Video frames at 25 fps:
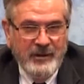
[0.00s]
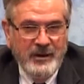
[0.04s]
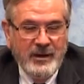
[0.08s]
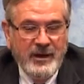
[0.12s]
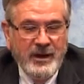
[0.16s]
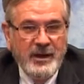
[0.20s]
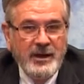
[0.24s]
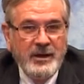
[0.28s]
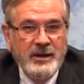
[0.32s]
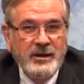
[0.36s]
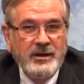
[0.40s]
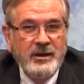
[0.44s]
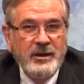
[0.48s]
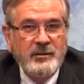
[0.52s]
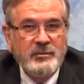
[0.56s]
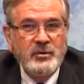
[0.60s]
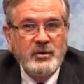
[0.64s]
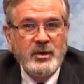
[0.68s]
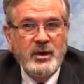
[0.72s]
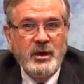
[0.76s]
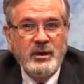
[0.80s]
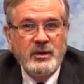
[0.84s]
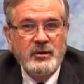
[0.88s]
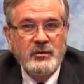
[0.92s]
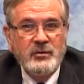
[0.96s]
I ended up
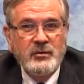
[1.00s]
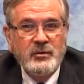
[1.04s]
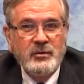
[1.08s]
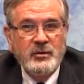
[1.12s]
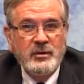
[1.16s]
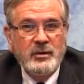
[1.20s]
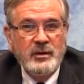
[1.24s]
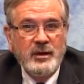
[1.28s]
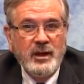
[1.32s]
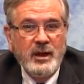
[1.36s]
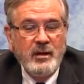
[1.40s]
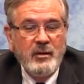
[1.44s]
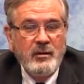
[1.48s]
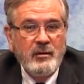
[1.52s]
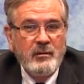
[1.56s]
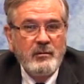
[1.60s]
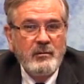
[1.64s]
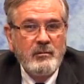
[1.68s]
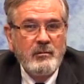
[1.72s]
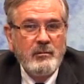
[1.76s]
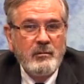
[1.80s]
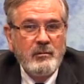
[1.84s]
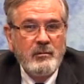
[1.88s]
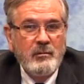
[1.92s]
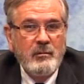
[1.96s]
talking to her that
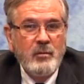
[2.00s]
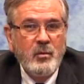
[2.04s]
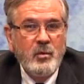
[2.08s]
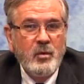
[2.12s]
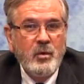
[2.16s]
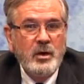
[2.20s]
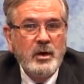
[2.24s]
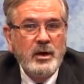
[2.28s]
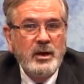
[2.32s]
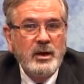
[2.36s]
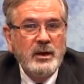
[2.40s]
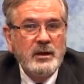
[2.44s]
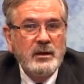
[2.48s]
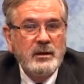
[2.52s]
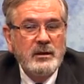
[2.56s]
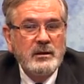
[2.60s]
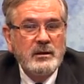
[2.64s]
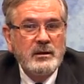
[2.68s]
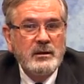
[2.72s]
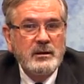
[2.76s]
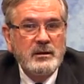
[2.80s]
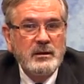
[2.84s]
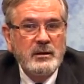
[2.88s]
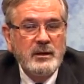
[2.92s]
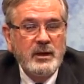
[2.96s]
morning
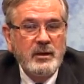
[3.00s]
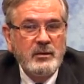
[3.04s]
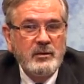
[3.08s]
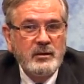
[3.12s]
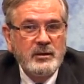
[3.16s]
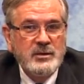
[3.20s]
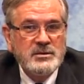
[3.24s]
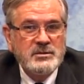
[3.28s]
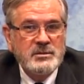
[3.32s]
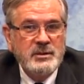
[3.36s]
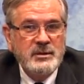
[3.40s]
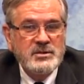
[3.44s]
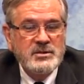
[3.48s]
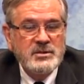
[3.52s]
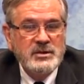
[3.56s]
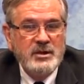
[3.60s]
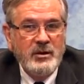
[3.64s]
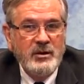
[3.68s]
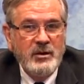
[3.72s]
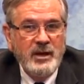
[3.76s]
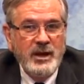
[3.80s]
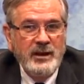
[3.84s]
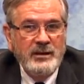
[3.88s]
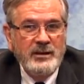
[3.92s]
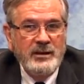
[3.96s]
that we were supposed to
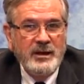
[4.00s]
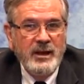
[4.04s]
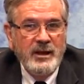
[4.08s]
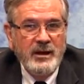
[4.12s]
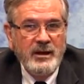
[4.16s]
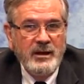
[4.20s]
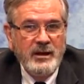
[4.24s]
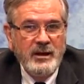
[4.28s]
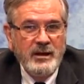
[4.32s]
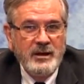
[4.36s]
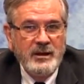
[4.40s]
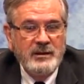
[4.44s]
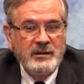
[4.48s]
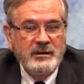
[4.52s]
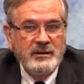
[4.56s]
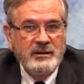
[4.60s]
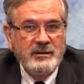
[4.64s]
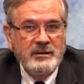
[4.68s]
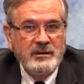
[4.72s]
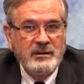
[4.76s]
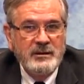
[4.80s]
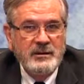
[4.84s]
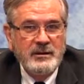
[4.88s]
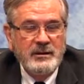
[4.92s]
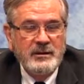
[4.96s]
go out that night.
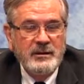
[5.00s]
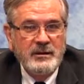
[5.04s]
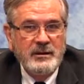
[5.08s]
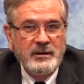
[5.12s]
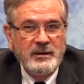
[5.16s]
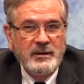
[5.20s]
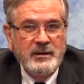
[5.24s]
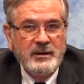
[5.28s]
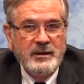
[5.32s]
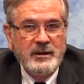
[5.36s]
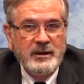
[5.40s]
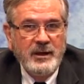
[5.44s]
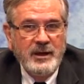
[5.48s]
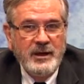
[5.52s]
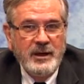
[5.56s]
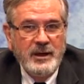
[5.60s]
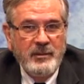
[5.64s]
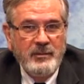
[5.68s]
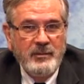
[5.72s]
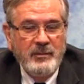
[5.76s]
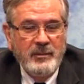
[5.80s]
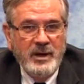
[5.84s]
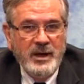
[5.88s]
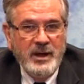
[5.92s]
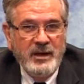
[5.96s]

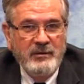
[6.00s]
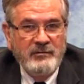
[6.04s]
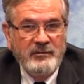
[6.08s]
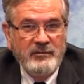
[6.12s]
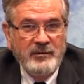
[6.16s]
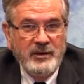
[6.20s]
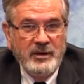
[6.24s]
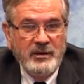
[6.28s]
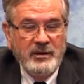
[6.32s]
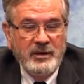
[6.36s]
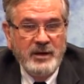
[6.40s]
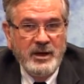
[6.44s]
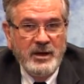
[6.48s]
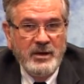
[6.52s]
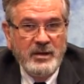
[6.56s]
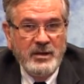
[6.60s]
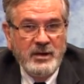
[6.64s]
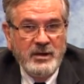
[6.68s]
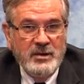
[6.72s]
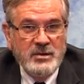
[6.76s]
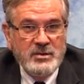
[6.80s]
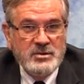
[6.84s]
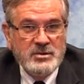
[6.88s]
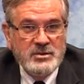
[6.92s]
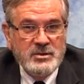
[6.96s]
I found out
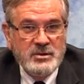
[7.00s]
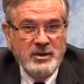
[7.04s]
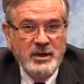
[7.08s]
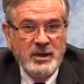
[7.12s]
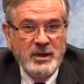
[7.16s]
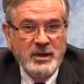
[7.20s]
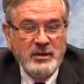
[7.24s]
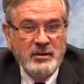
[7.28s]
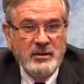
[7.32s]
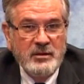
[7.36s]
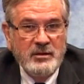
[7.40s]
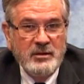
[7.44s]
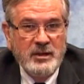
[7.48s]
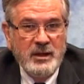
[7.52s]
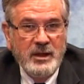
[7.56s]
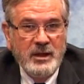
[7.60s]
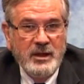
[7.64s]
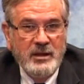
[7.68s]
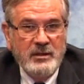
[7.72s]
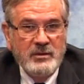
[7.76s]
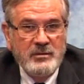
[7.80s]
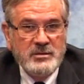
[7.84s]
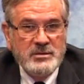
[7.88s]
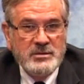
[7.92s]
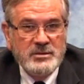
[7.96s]
years later
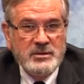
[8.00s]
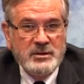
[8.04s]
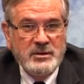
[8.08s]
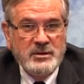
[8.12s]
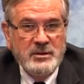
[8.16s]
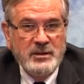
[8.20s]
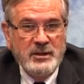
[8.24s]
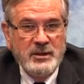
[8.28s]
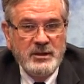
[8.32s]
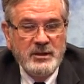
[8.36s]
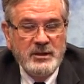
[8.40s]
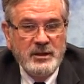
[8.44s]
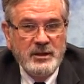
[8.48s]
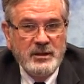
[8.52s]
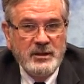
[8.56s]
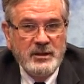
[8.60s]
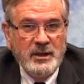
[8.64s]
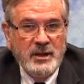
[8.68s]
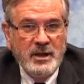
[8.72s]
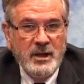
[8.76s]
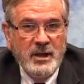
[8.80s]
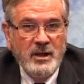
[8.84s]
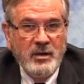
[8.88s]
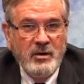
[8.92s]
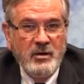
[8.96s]
that it was a good thing
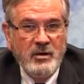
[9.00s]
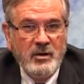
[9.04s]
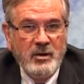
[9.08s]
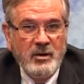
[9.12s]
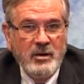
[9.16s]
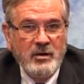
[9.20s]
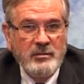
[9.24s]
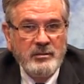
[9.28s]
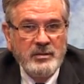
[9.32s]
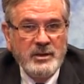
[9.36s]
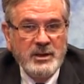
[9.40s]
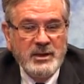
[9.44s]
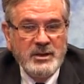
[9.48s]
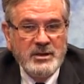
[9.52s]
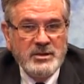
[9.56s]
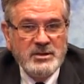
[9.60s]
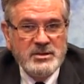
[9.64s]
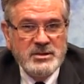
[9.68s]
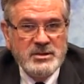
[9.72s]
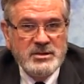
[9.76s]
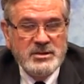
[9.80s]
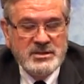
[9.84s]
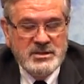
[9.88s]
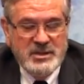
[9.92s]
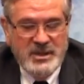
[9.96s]
that I called, because
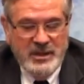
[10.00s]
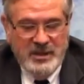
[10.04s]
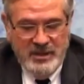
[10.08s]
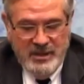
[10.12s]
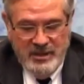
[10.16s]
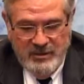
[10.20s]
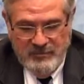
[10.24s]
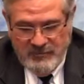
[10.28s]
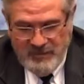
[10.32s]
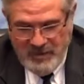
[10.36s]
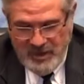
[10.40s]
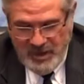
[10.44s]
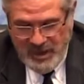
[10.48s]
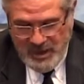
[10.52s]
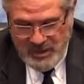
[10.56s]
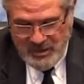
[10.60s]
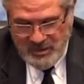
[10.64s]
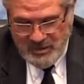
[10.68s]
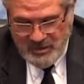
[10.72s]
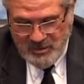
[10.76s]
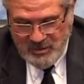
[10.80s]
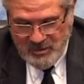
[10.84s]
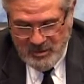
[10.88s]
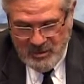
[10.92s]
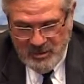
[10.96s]
she said if I
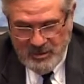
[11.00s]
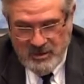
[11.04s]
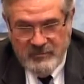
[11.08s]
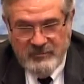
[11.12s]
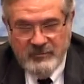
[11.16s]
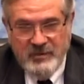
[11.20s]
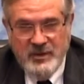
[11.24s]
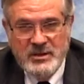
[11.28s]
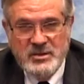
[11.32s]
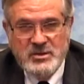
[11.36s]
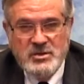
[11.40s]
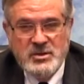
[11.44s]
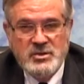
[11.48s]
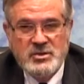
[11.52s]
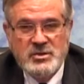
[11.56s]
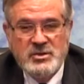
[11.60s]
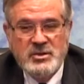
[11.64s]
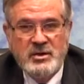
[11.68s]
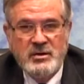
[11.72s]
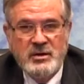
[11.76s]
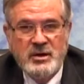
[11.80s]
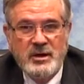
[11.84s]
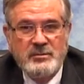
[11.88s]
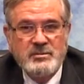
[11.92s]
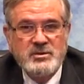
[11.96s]
hadn't called, if I had just
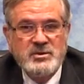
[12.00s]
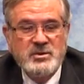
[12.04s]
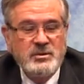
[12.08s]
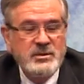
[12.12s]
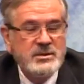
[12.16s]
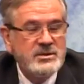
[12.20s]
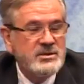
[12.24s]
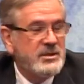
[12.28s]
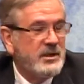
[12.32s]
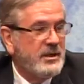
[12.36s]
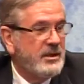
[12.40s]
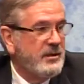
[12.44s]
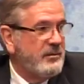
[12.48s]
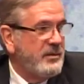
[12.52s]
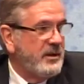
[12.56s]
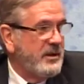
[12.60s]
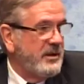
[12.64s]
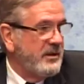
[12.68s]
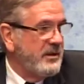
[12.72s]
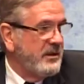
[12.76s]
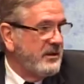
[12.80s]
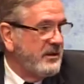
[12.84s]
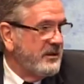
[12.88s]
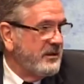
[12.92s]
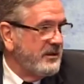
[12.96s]
shown up, she wasn't going to be
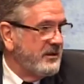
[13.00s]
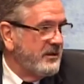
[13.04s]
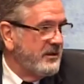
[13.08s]
there,